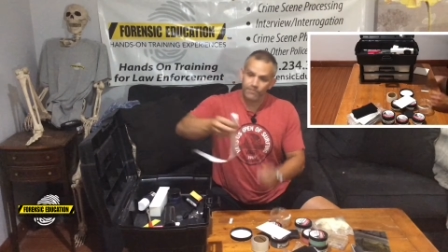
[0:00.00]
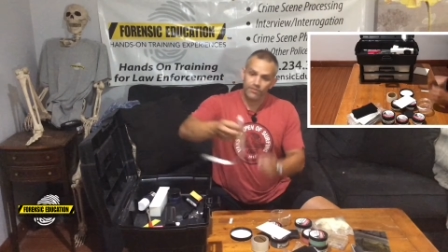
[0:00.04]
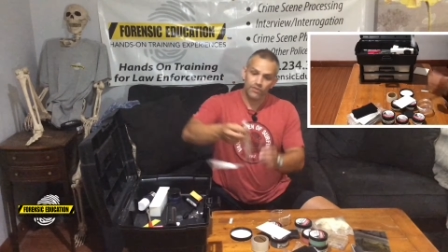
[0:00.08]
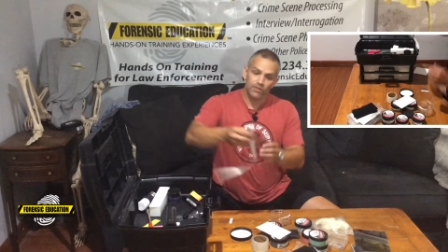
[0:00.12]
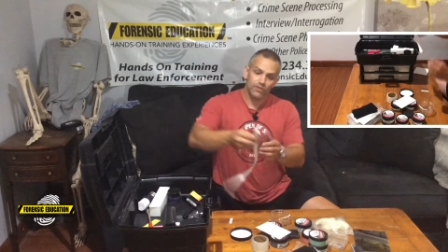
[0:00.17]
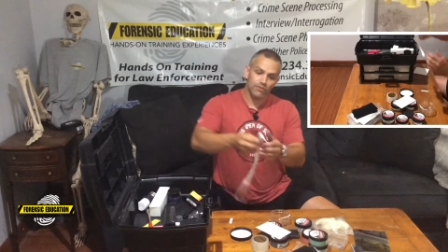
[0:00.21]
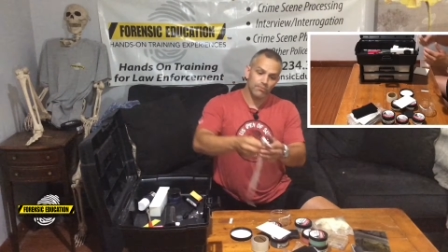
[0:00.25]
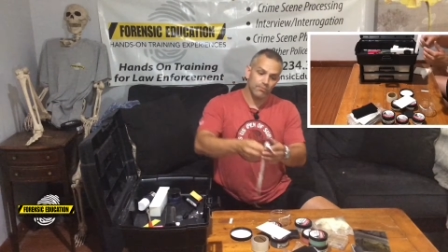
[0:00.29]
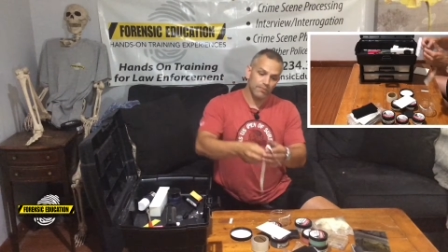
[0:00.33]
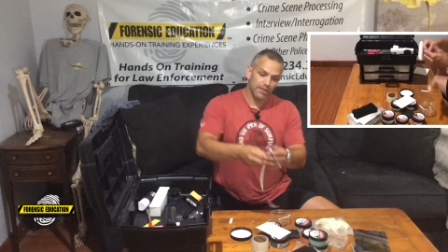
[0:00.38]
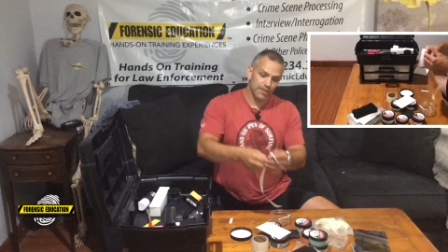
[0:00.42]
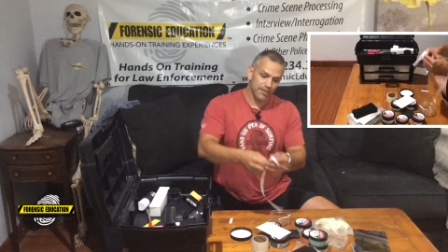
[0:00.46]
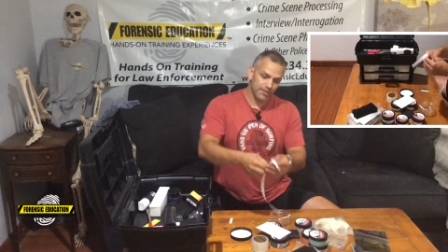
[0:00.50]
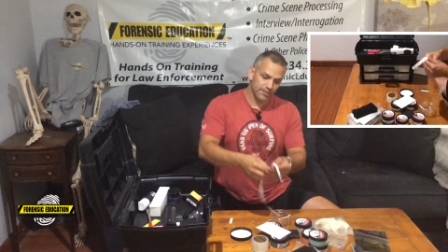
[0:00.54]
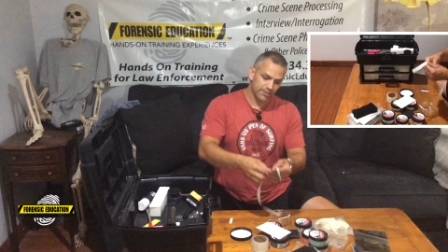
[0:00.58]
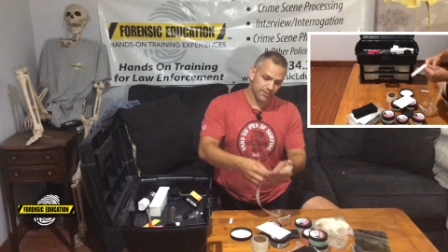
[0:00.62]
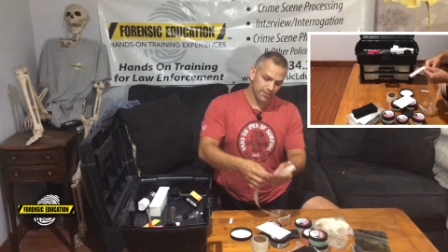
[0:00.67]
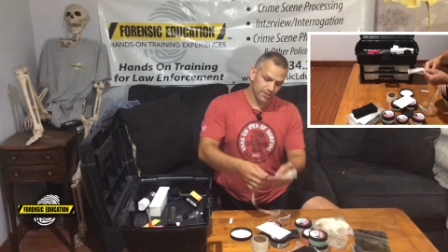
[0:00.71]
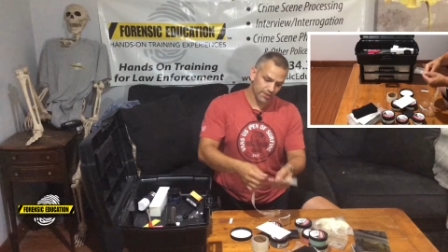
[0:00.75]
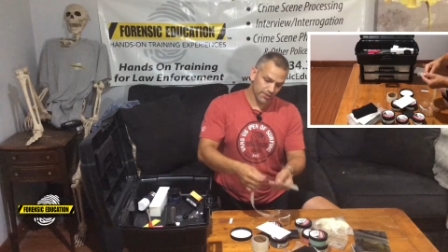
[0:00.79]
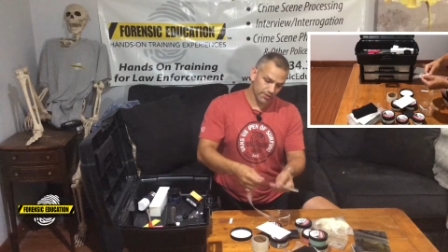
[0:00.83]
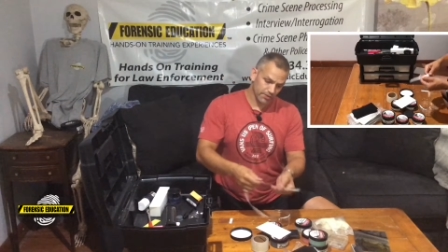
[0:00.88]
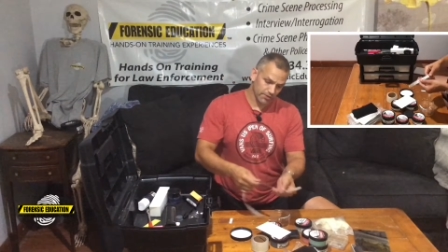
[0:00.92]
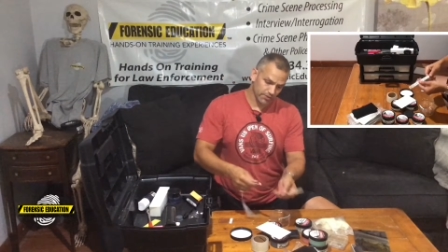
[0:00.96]
little mini
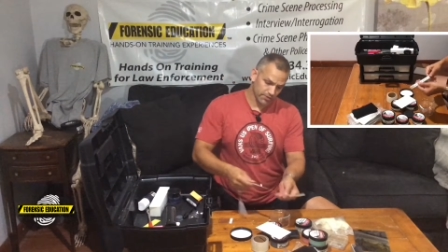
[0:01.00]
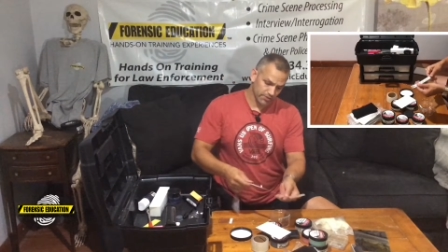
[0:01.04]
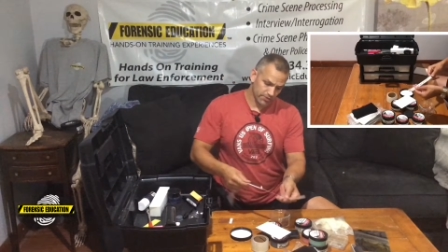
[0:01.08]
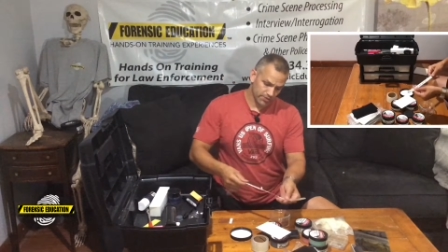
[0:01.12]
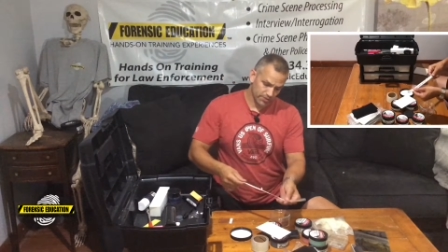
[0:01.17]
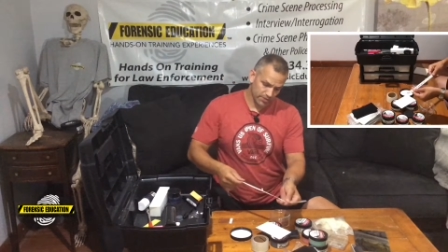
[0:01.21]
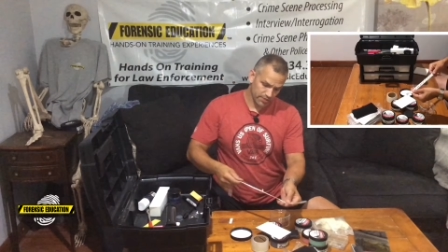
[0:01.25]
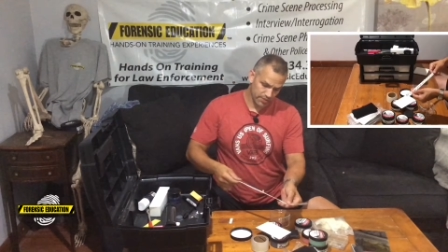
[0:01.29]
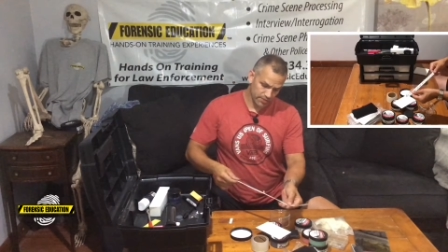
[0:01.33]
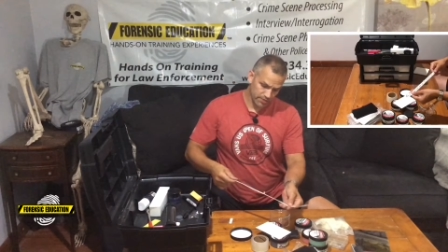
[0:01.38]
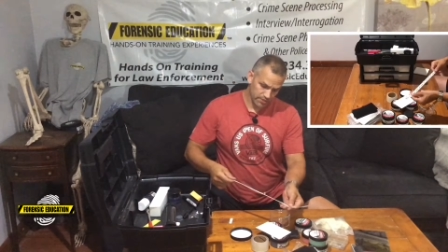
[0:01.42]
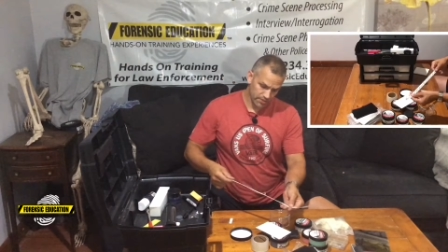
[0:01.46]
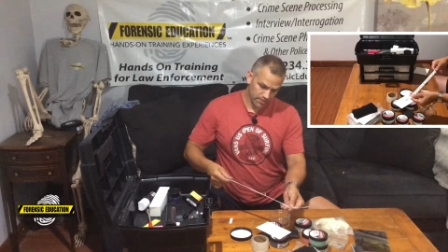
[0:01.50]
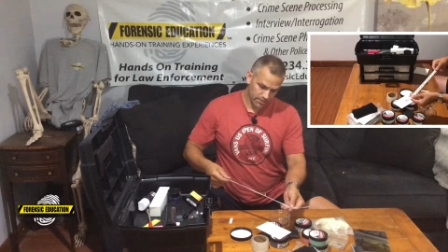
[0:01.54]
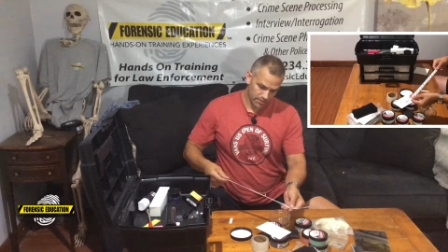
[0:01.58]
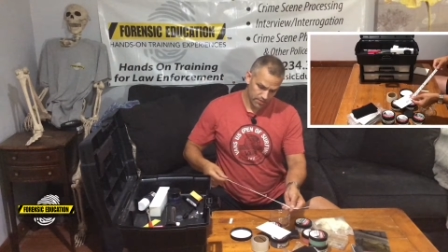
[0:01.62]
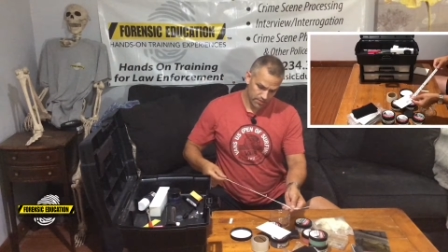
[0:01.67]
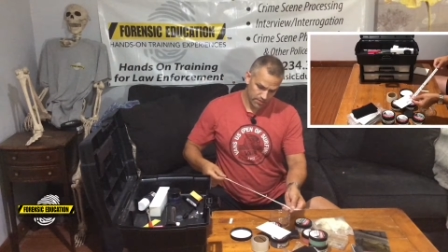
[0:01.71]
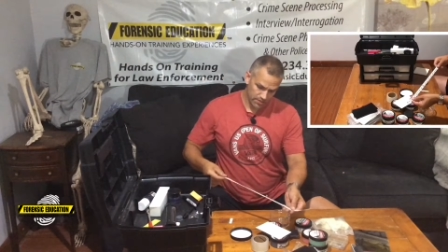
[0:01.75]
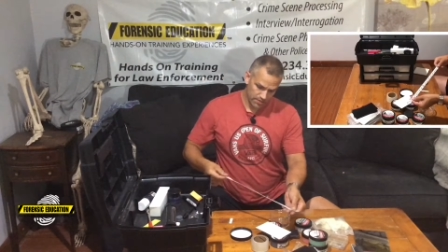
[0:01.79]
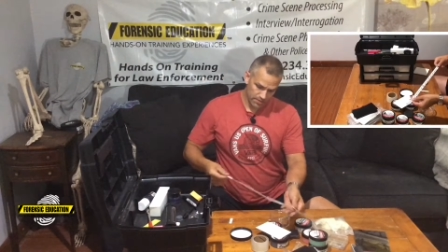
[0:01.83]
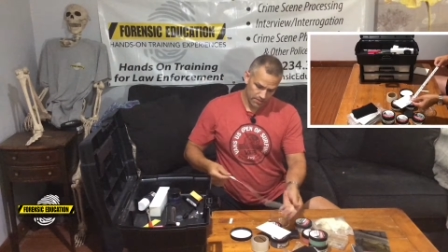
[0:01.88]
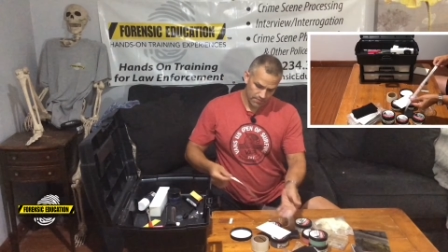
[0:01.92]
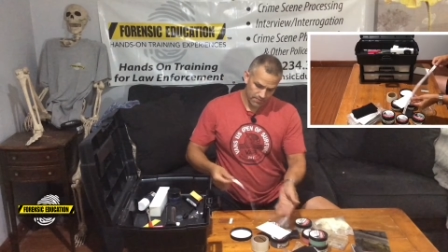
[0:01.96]
stickers.
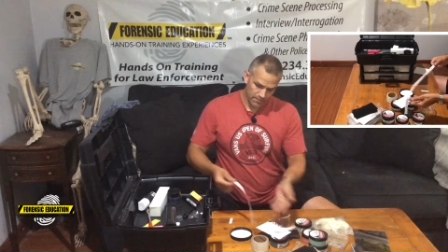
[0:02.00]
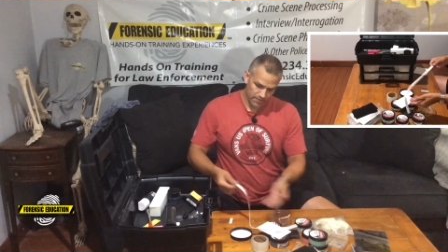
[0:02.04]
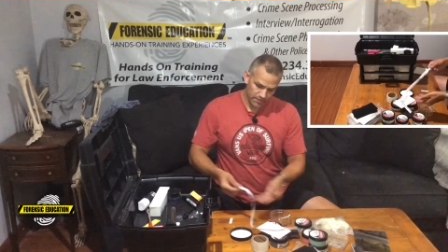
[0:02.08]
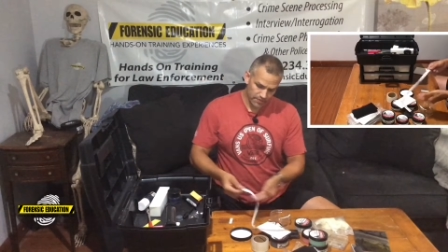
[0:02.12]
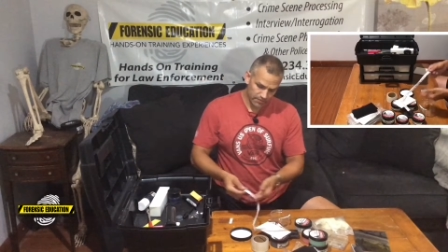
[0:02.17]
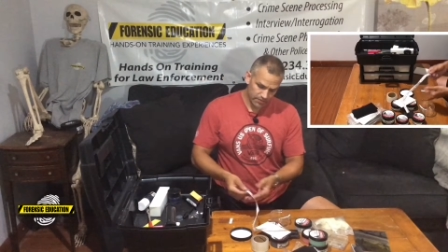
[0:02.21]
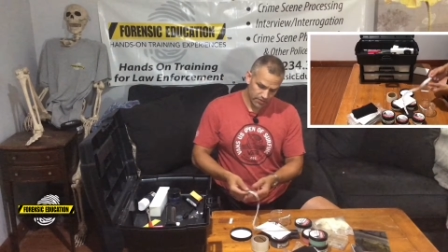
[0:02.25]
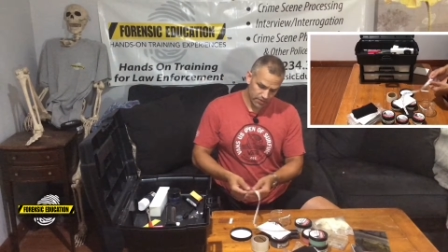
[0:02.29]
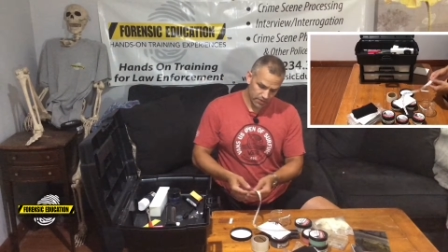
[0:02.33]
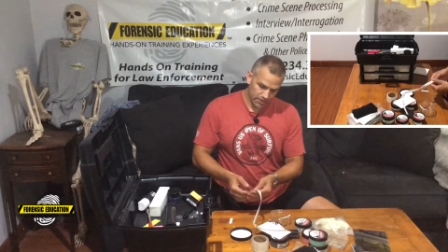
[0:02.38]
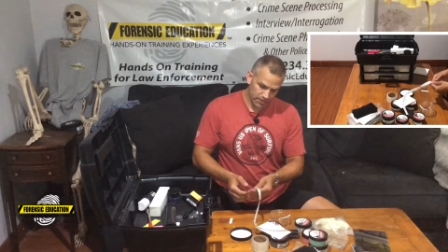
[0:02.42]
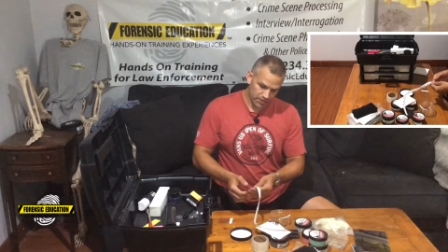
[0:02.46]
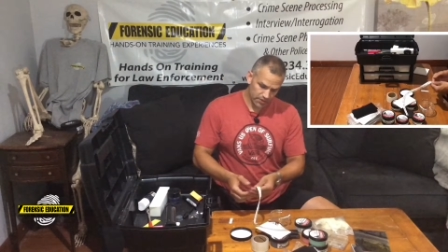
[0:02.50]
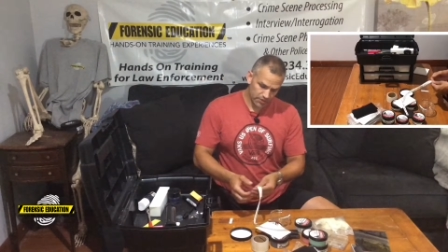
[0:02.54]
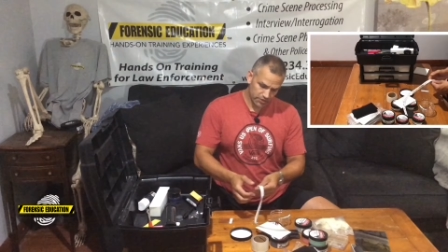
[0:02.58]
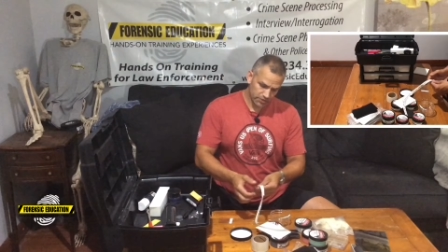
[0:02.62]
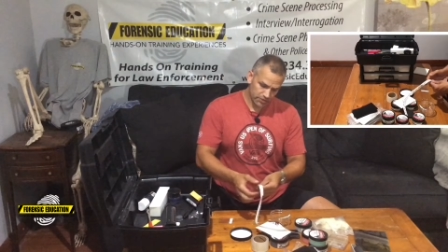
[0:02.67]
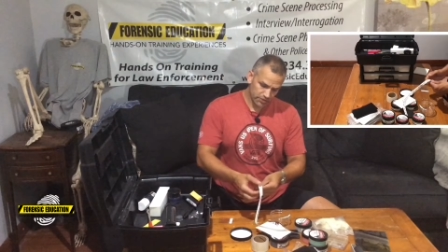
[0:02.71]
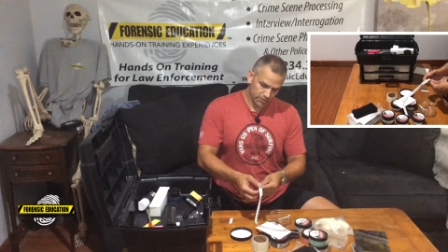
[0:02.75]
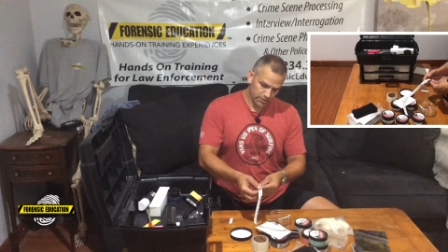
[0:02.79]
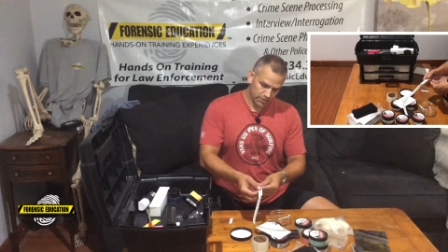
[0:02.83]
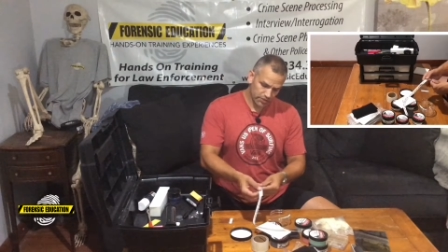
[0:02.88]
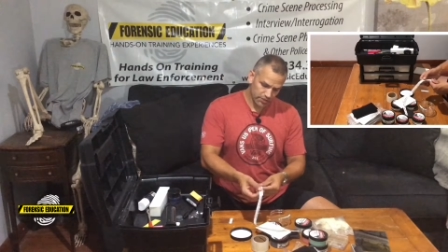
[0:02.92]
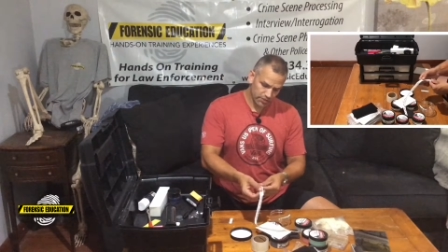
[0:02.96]
These are
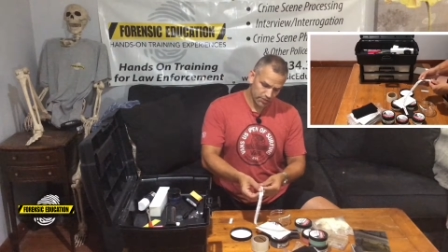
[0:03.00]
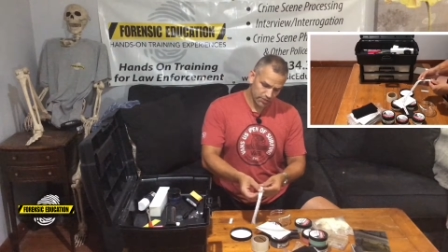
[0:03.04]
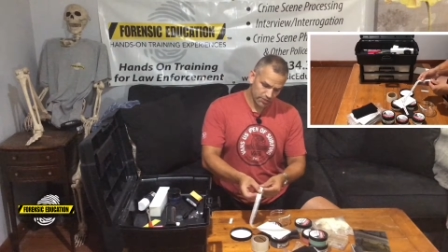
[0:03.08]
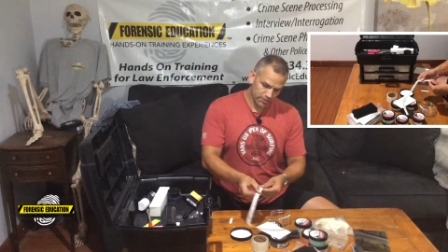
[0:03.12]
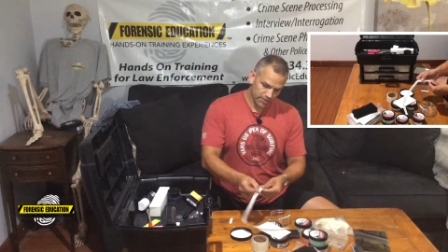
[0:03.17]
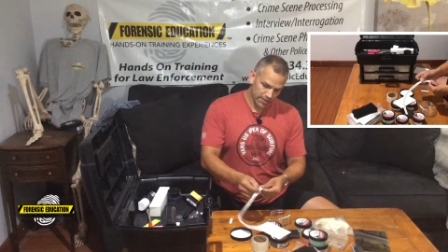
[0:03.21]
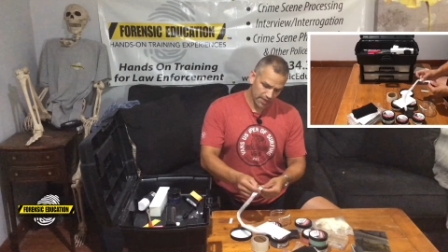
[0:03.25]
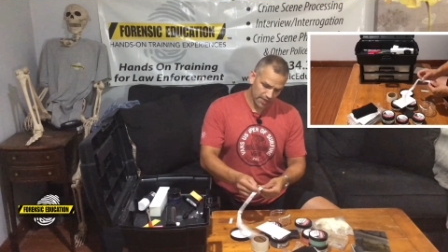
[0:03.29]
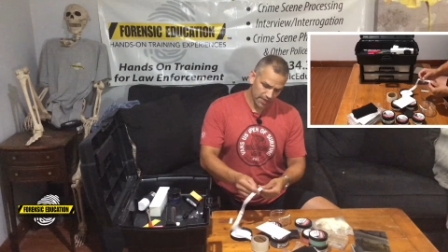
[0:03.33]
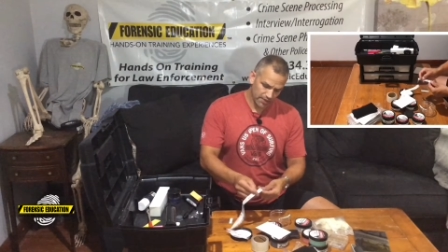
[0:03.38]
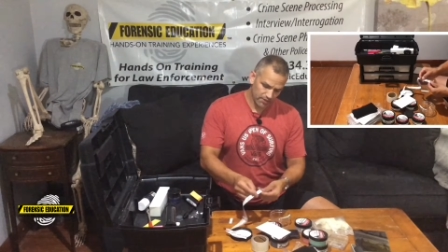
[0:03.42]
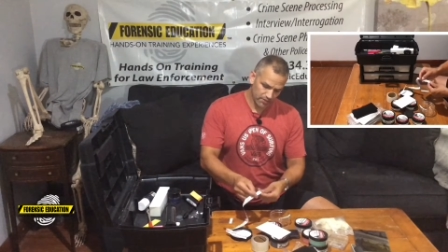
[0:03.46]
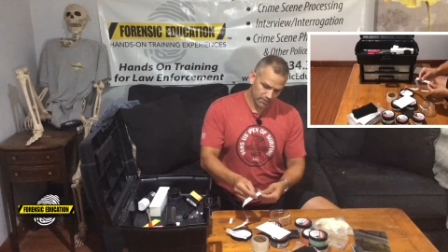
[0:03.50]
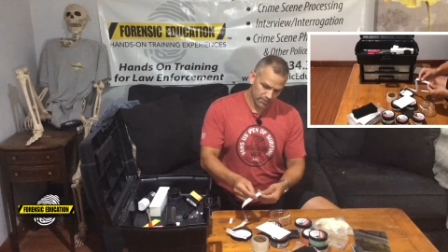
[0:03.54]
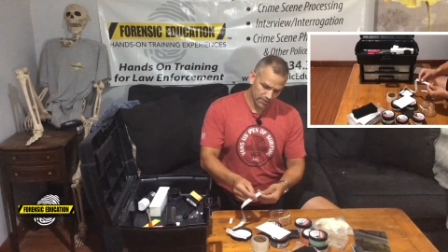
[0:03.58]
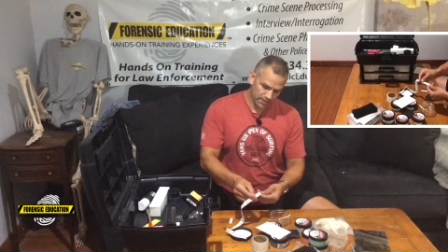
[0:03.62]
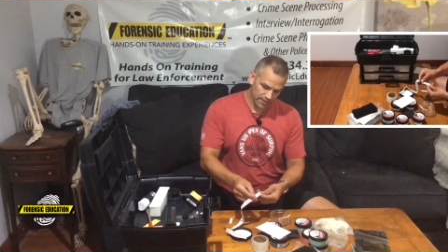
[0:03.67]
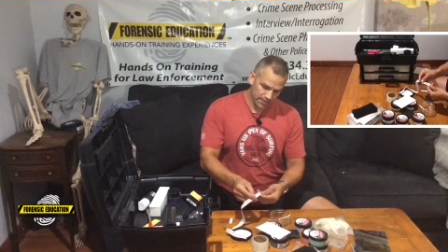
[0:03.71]
just little scales.